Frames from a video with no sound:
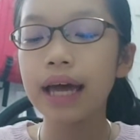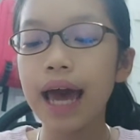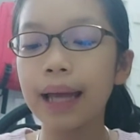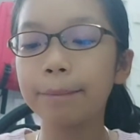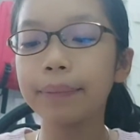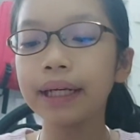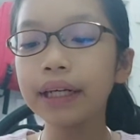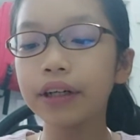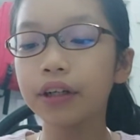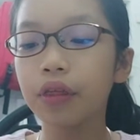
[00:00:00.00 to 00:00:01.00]
and
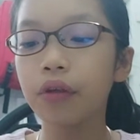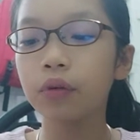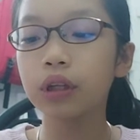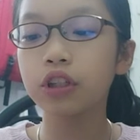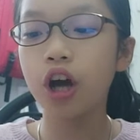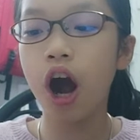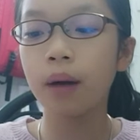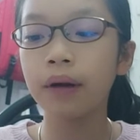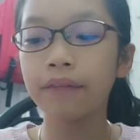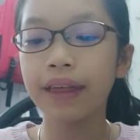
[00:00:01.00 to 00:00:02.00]
peered through the
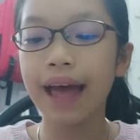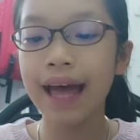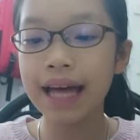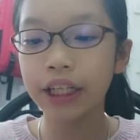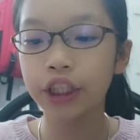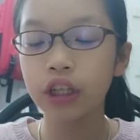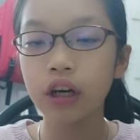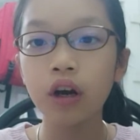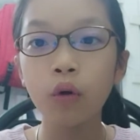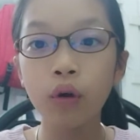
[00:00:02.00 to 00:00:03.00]
top of the hedge
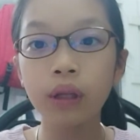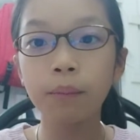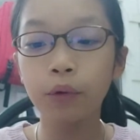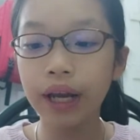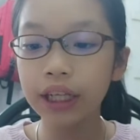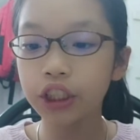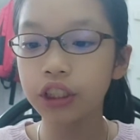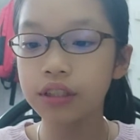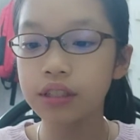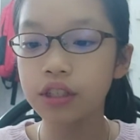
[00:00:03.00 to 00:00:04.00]
where the
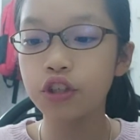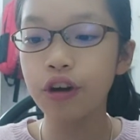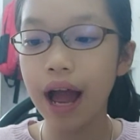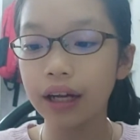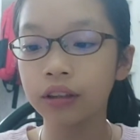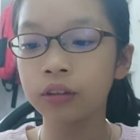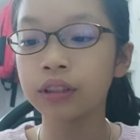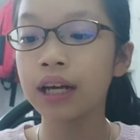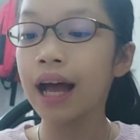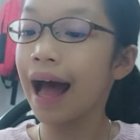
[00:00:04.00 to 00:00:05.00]
branches straggled.
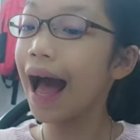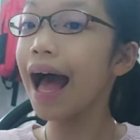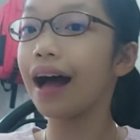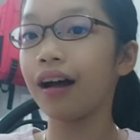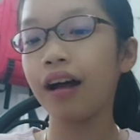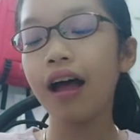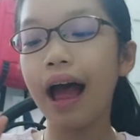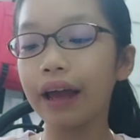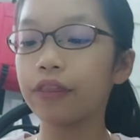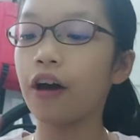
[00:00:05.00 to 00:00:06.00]
Ah,
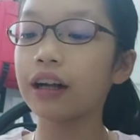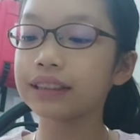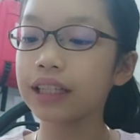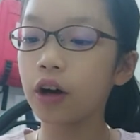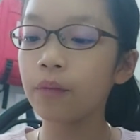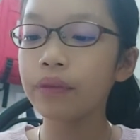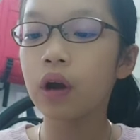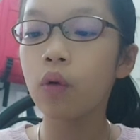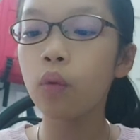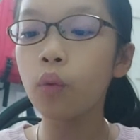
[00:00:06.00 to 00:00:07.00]
I thought so.
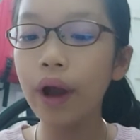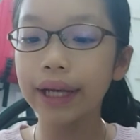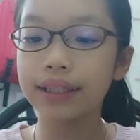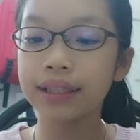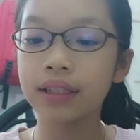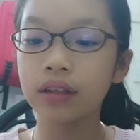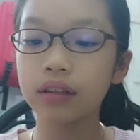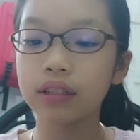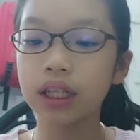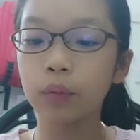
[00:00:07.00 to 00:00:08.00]
Wait
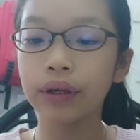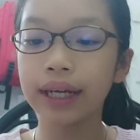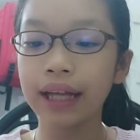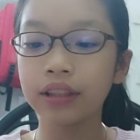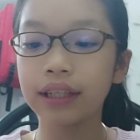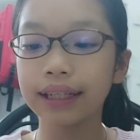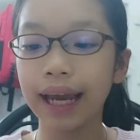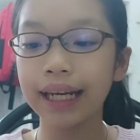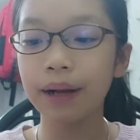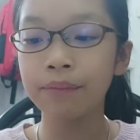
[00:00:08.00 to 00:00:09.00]
till we get to the
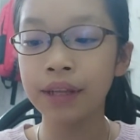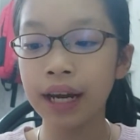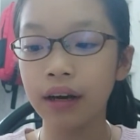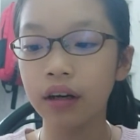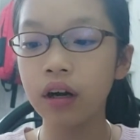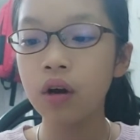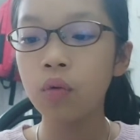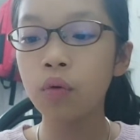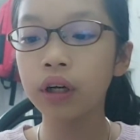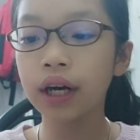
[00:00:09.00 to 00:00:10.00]
gate up there.
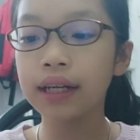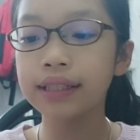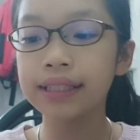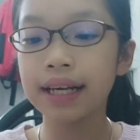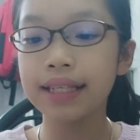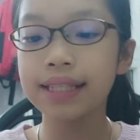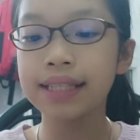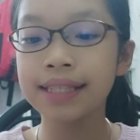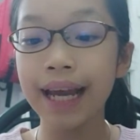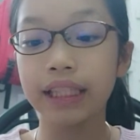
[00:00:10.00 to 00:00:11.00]
We're gonna see a
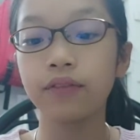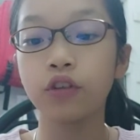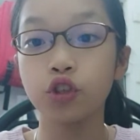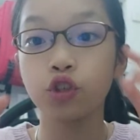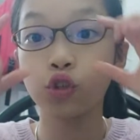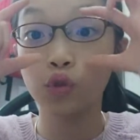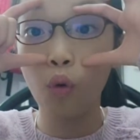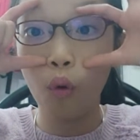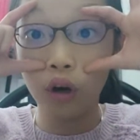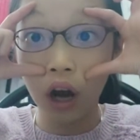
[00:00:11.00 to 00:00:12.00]
sight for
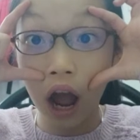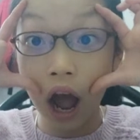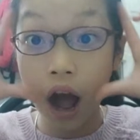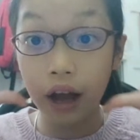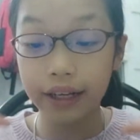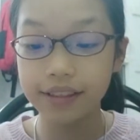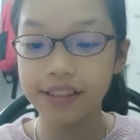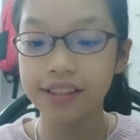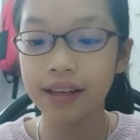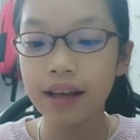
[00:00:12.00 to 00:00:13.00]
sore eyes.